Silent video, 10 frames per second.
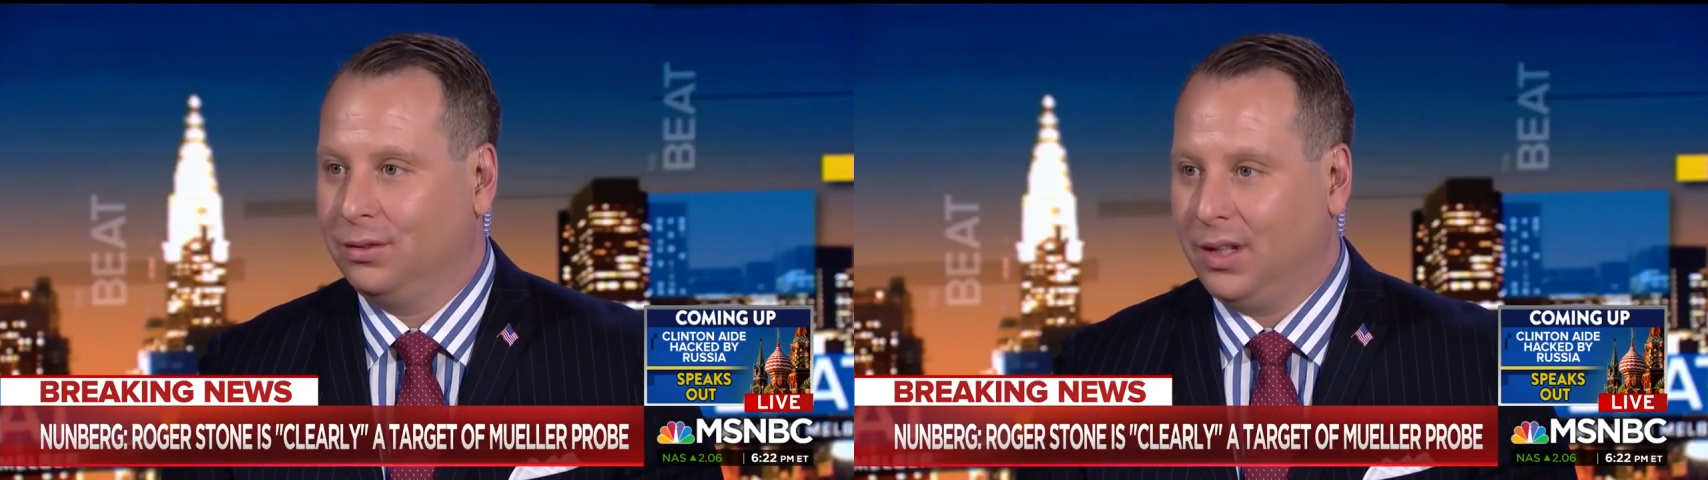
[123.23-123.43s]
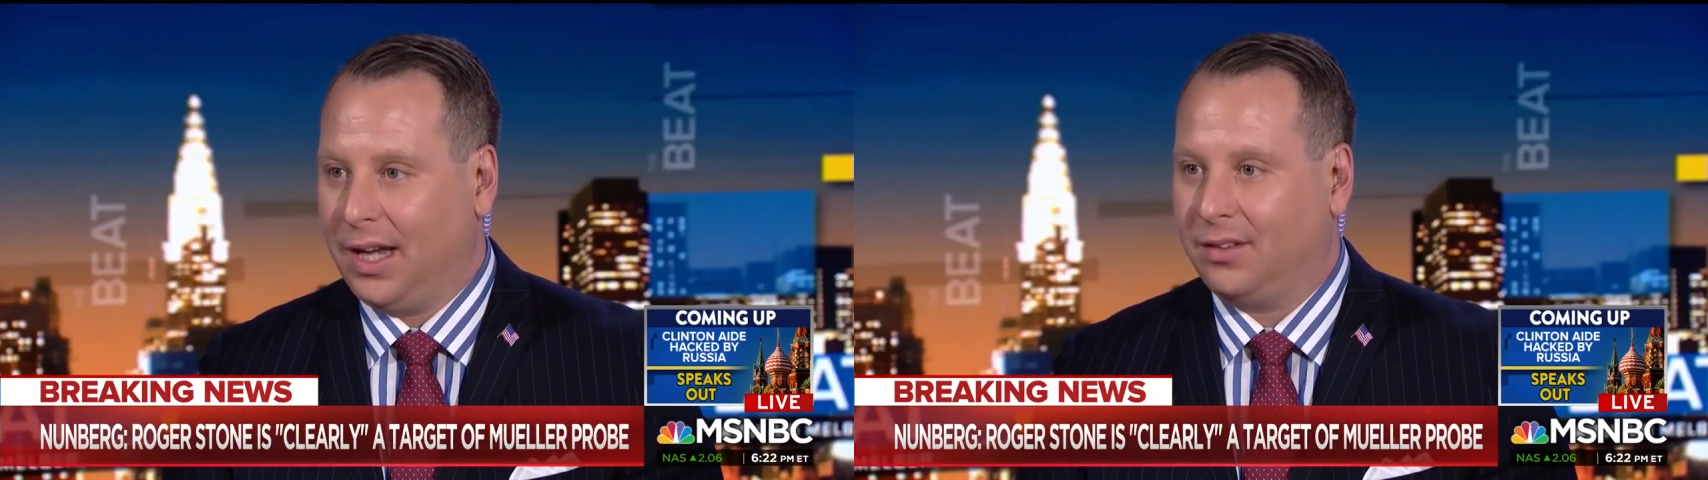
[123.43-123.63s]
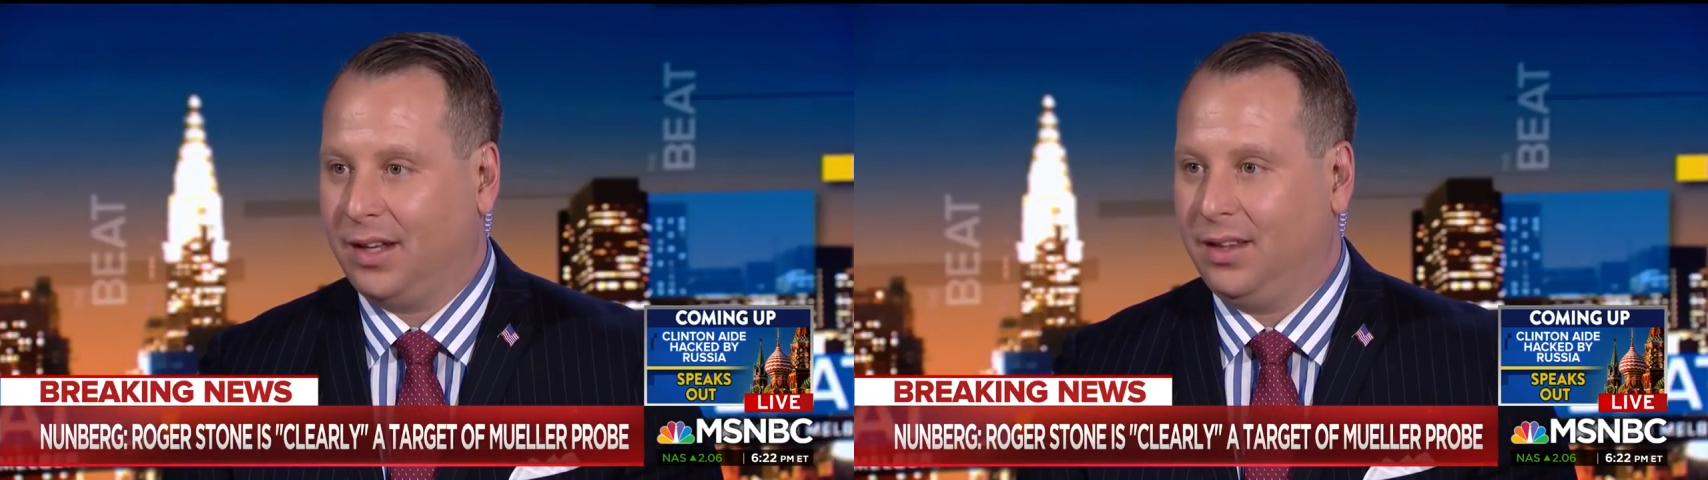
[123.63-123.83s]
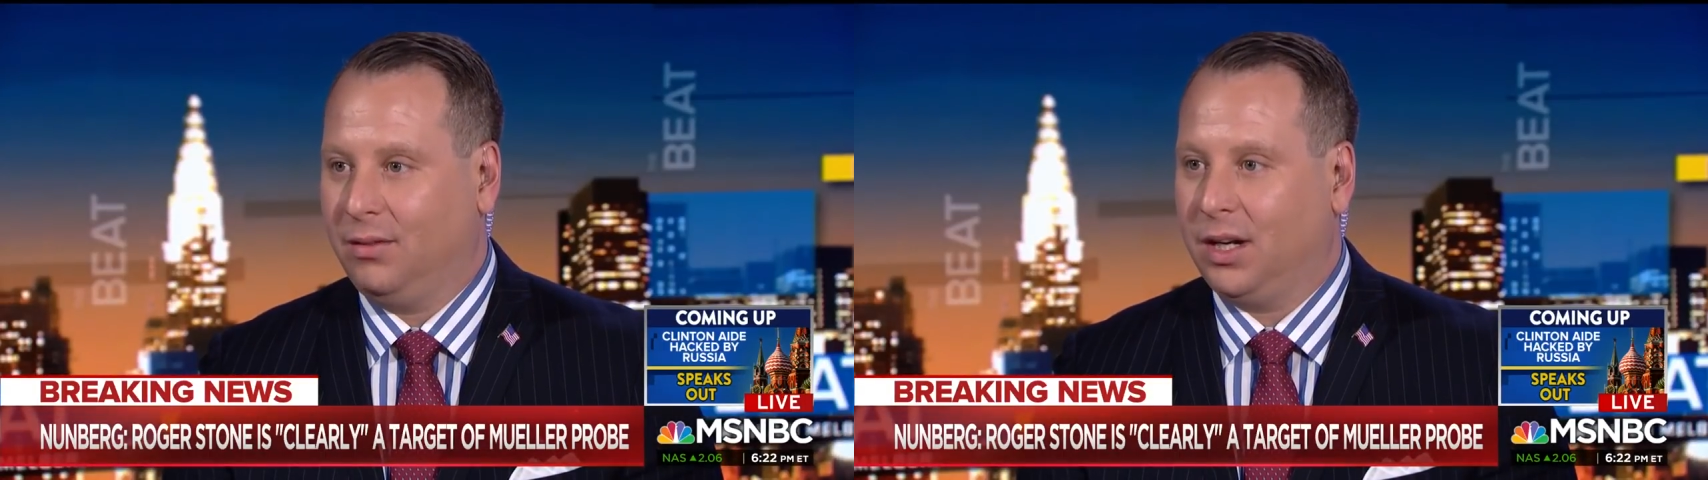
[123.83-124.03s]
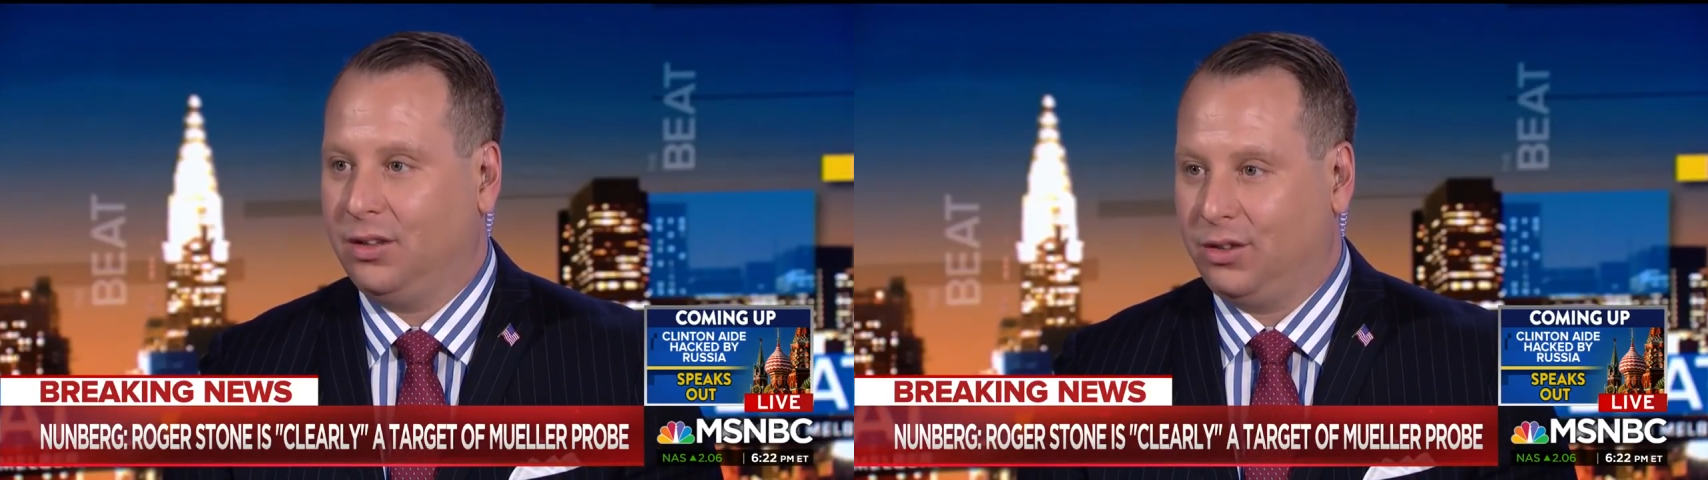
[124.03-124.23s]
Yes, I think
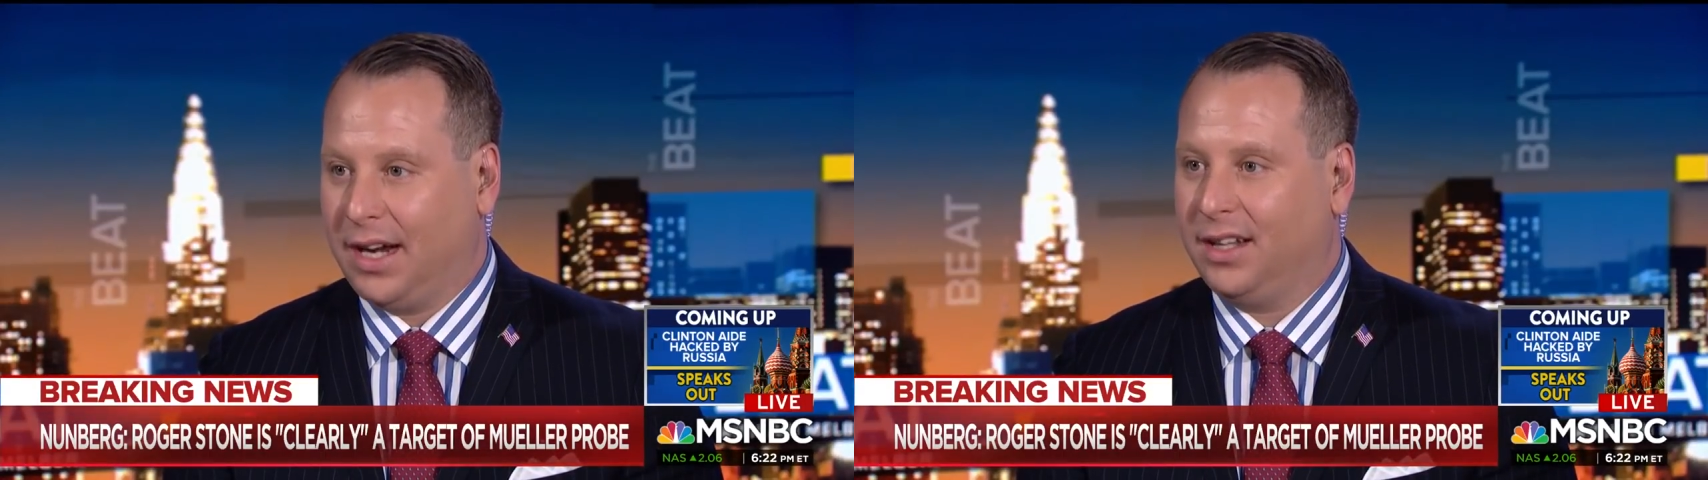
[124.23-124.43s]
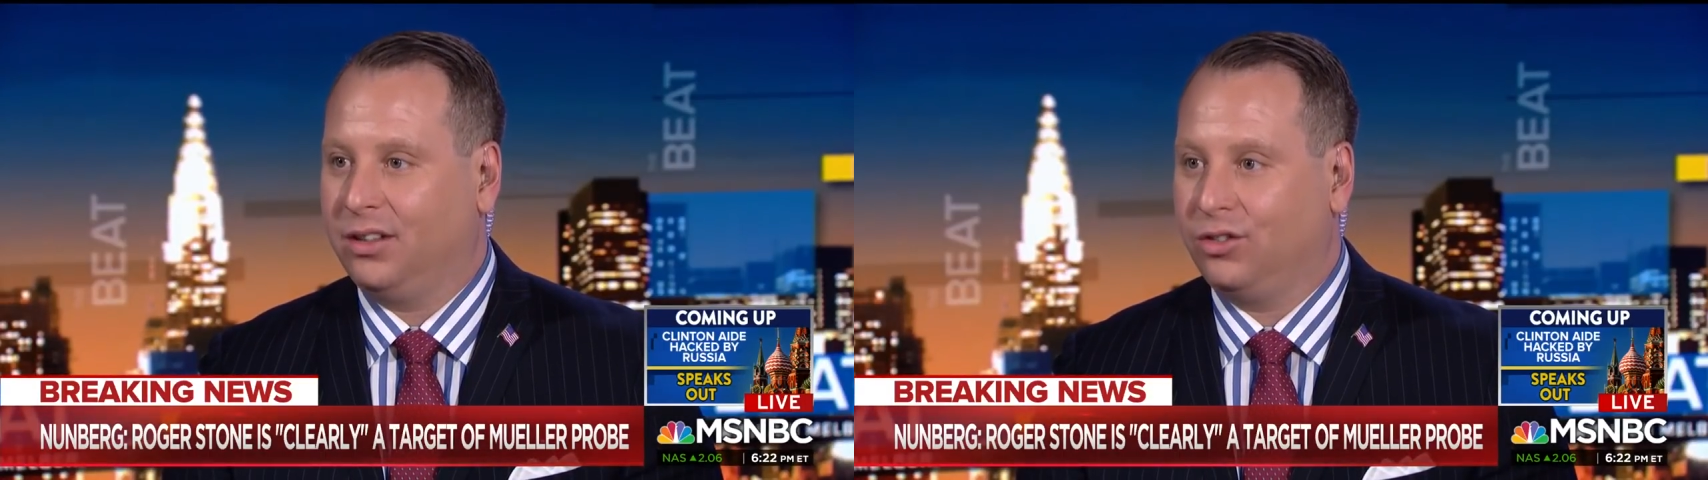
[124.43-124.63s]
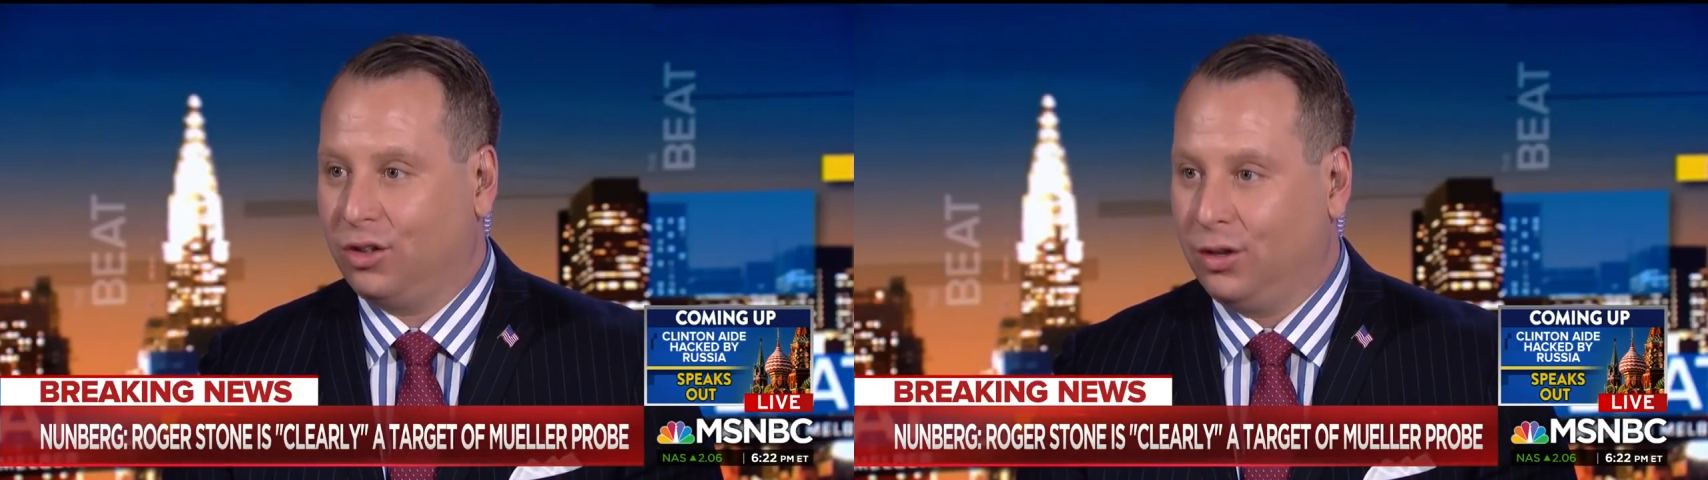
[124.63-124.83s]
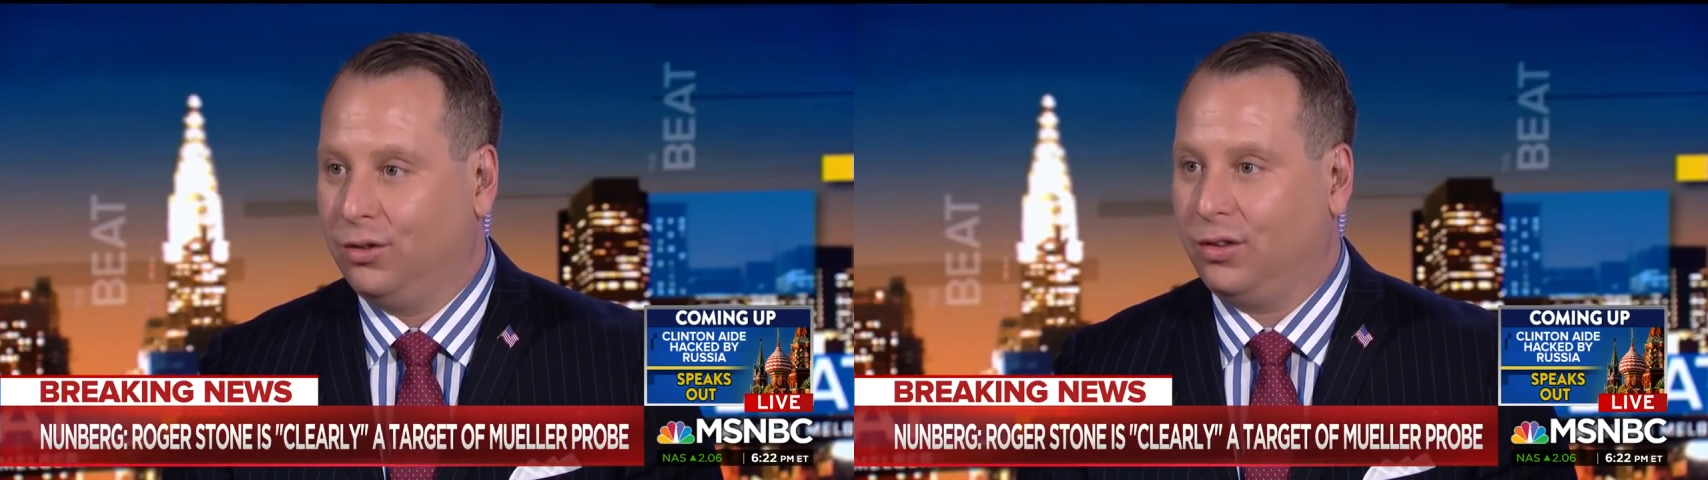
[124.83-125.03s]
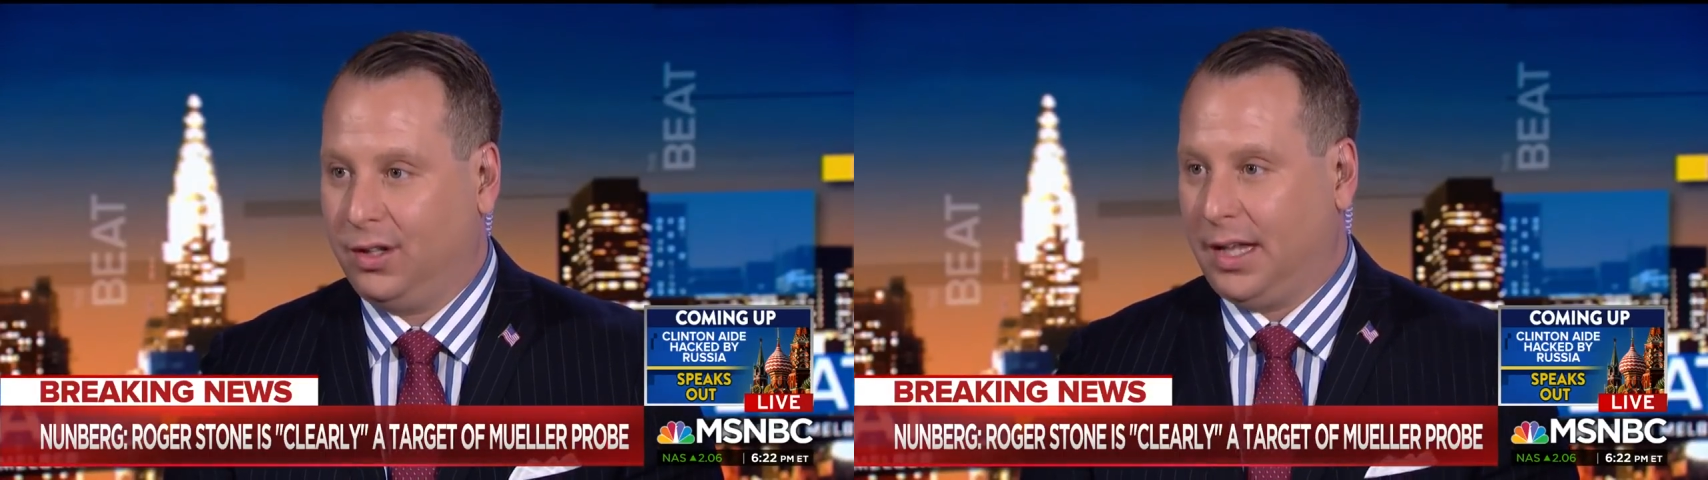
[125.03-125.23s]
Roger, Alex
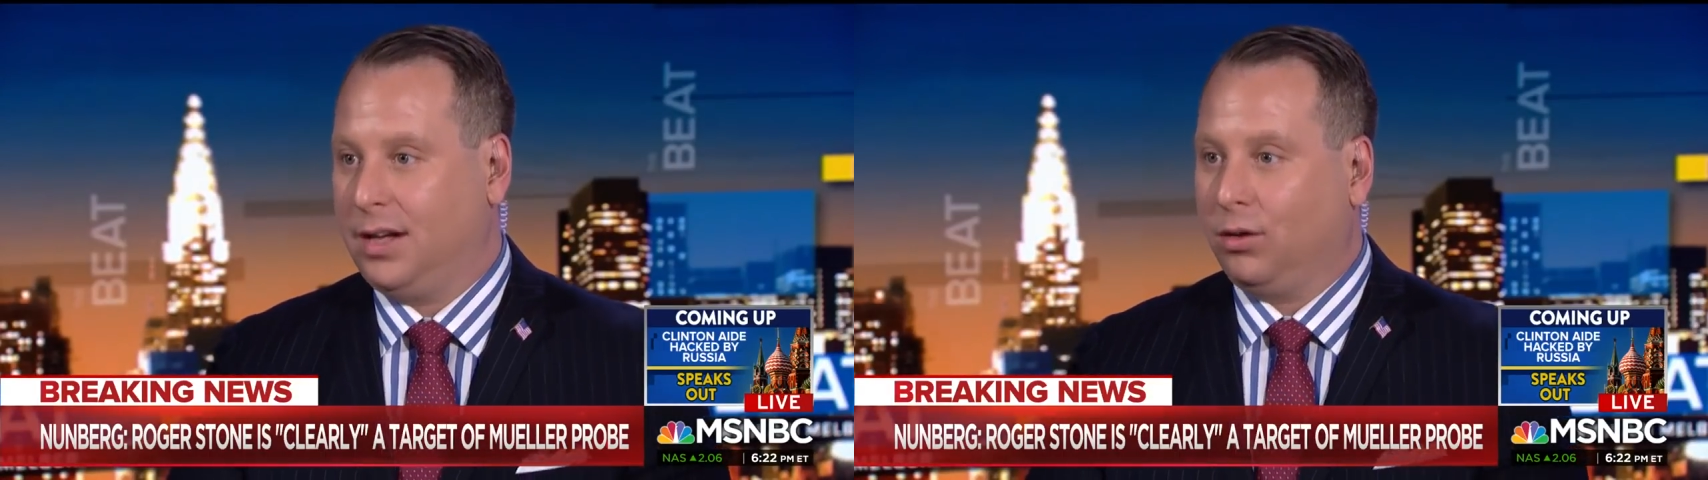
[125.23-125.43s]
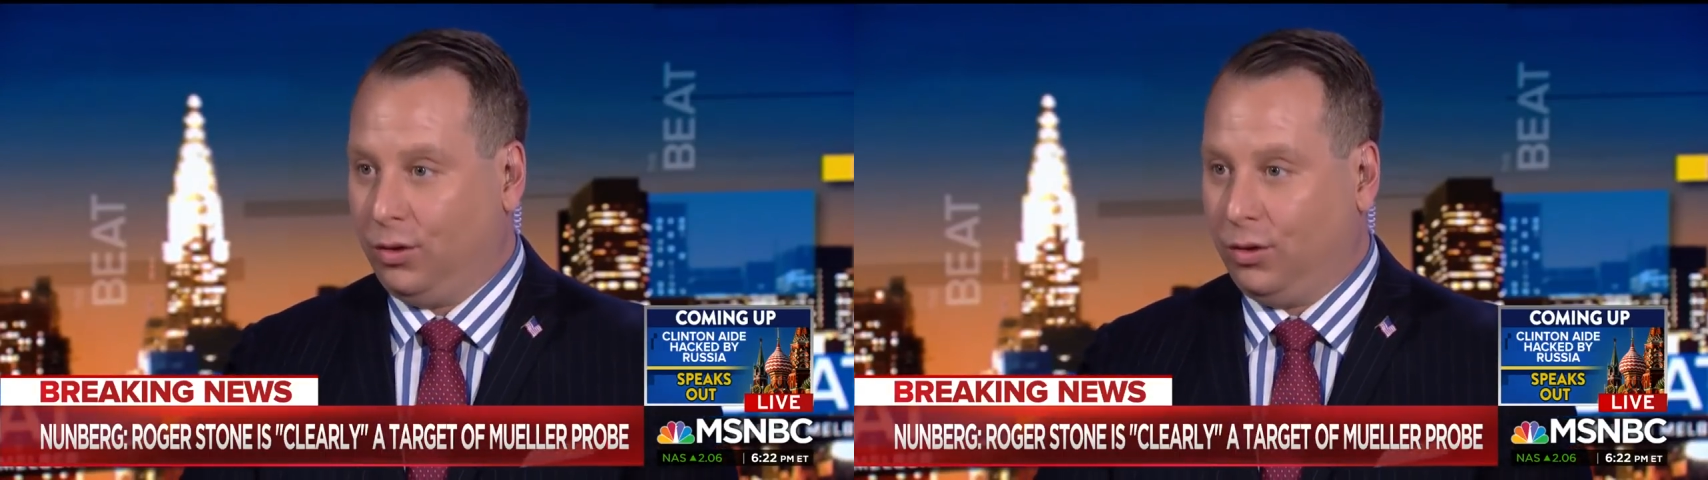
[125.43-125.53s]
Jones, and that whole...